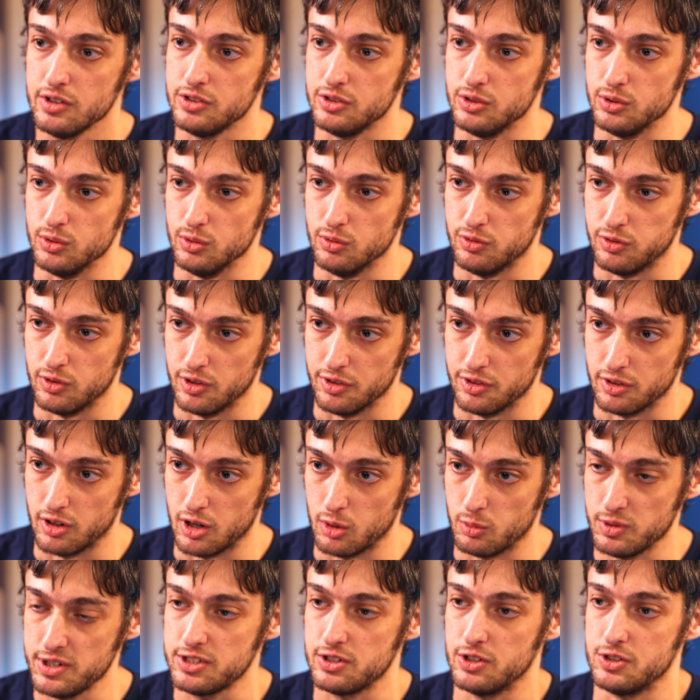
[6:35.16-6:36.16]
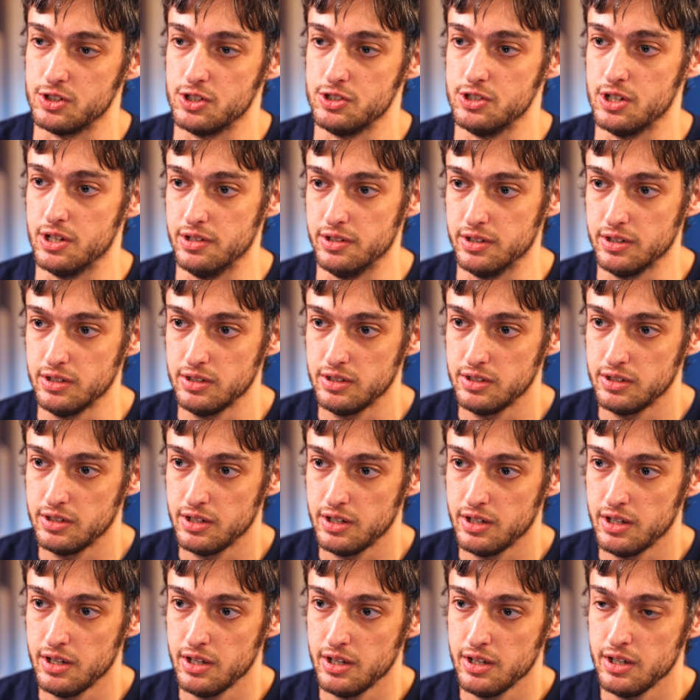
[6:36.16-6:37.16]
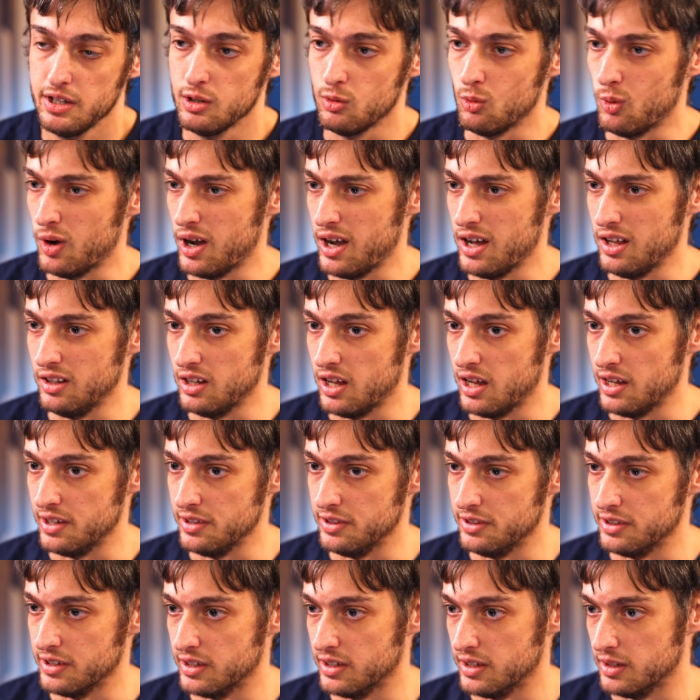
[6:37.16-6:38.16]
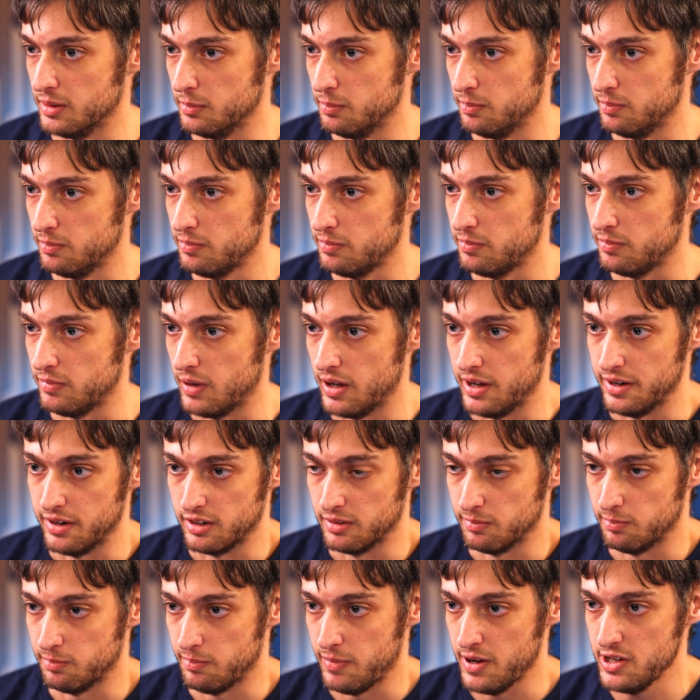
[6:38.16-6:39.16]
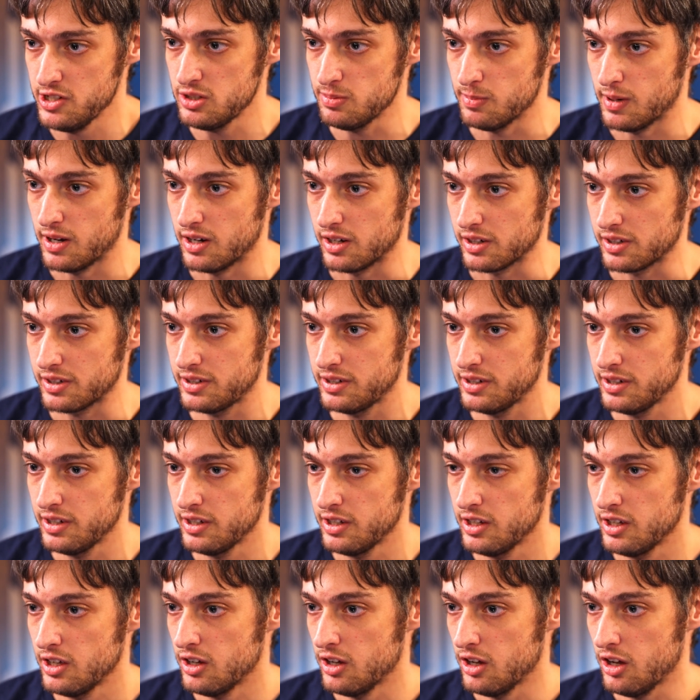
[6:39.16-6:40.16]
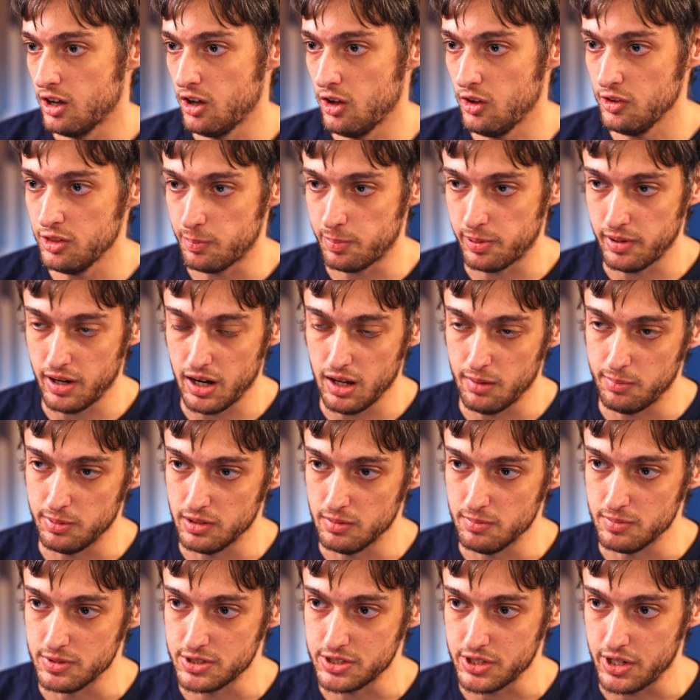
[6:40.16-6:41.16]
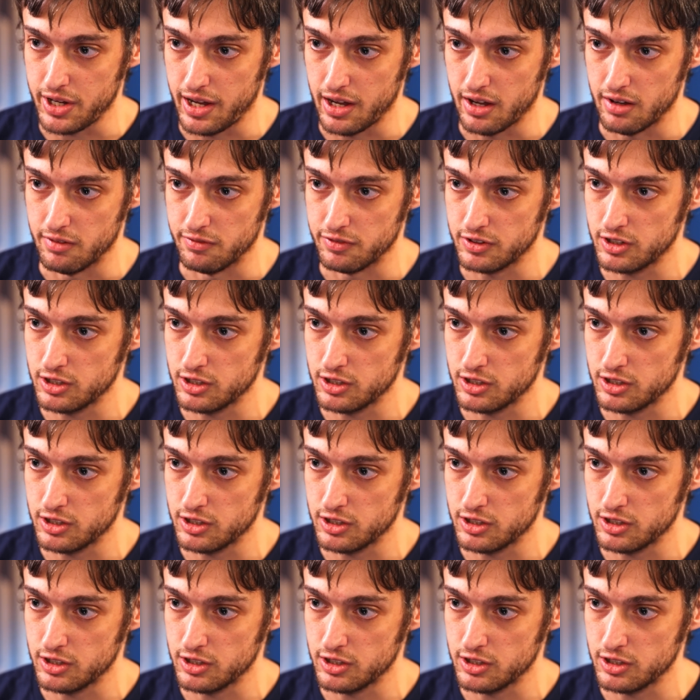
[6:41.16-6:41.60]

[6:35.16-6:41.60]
to further our research agenda. While on our benchmark, all the problems have